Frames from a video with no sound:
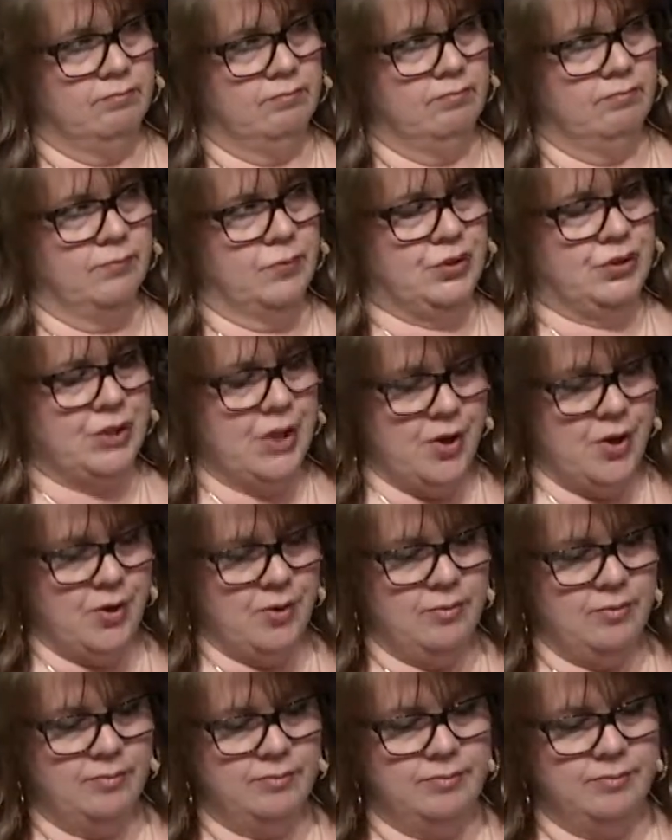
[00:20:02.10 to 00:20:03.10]

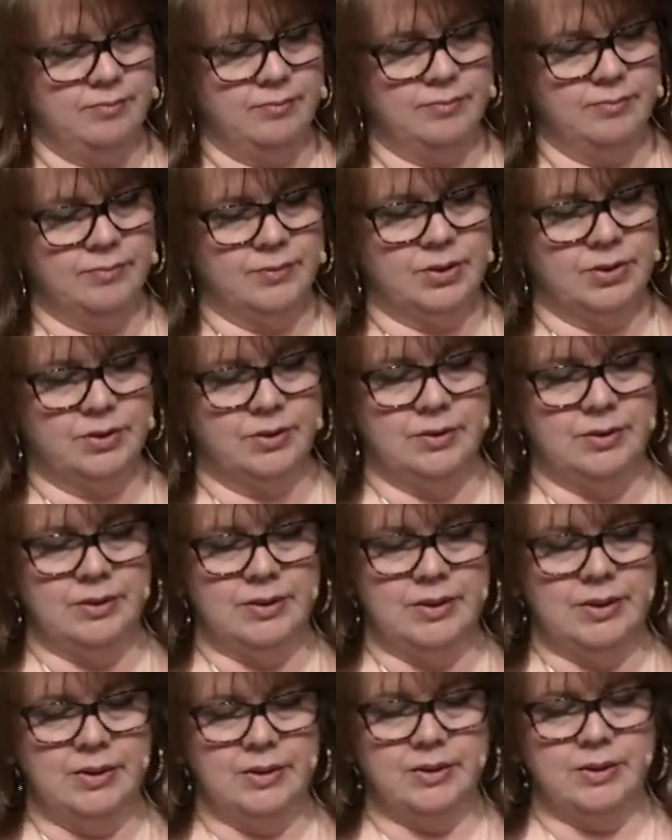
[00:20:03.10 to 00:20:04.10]
So,
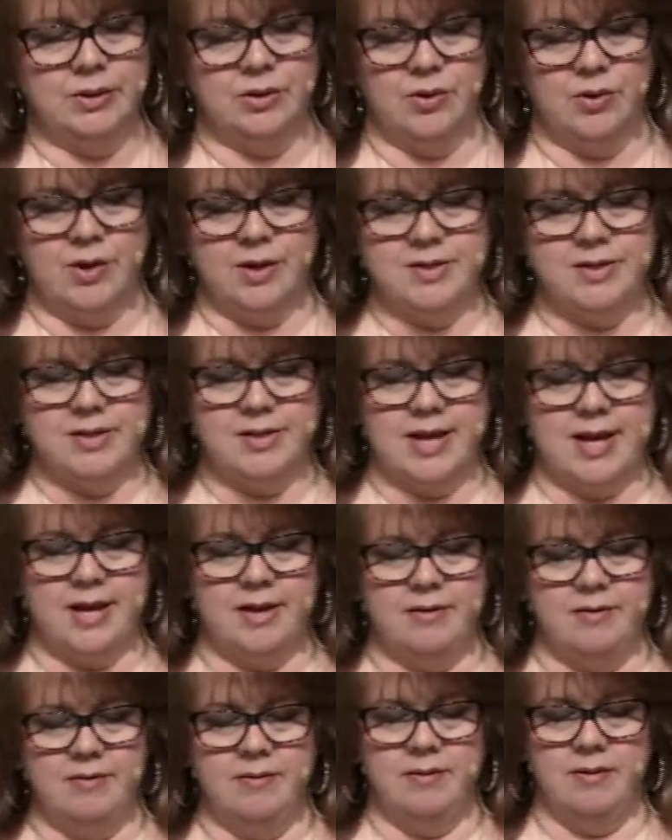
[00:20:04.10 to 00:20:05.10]
the Lord said,
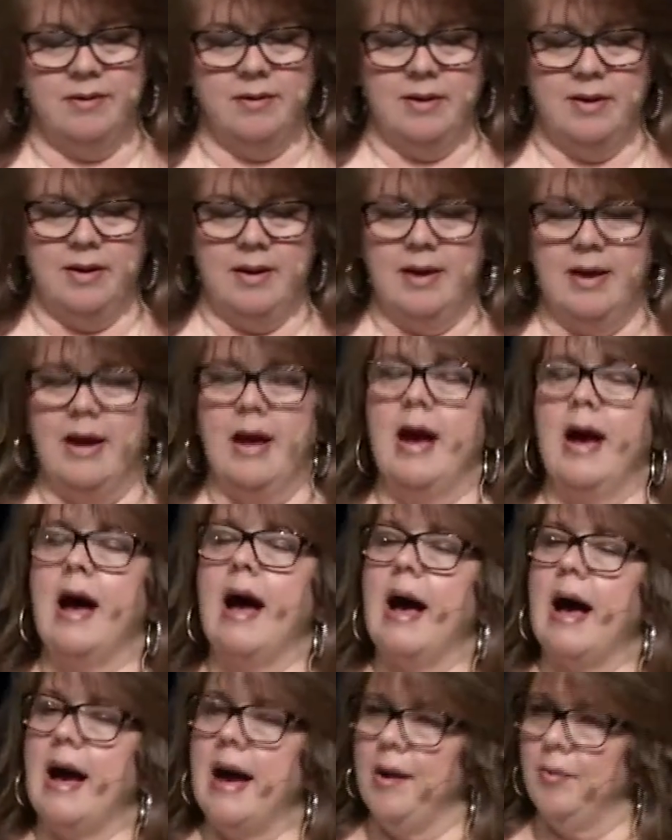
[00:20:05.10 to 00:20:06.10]

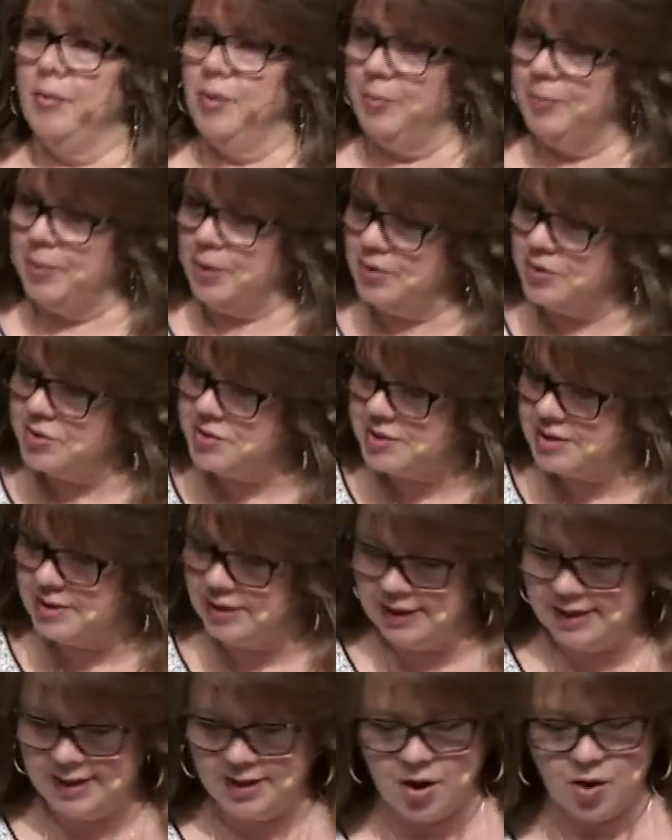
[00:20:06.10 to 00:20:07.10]
I will
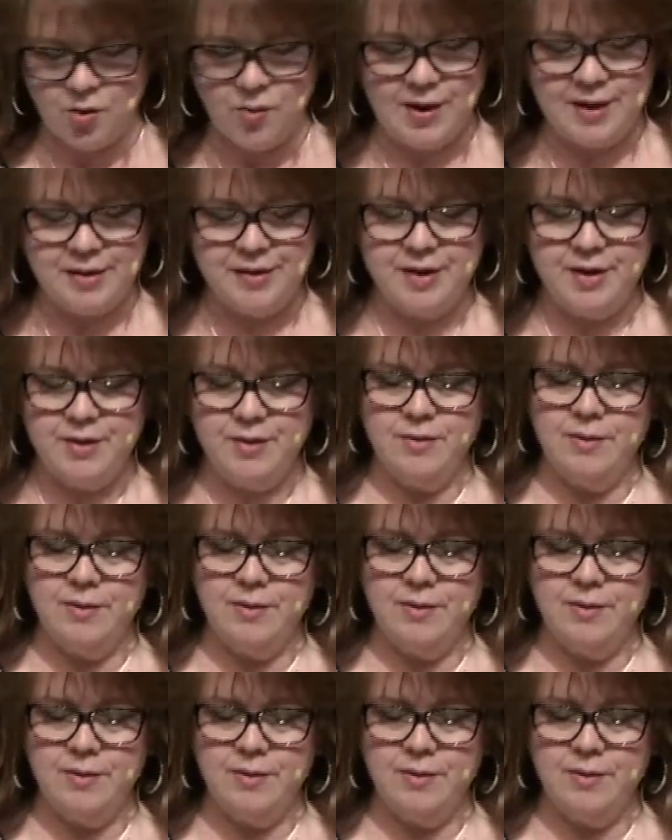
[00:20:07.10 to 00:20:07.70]
personally go with you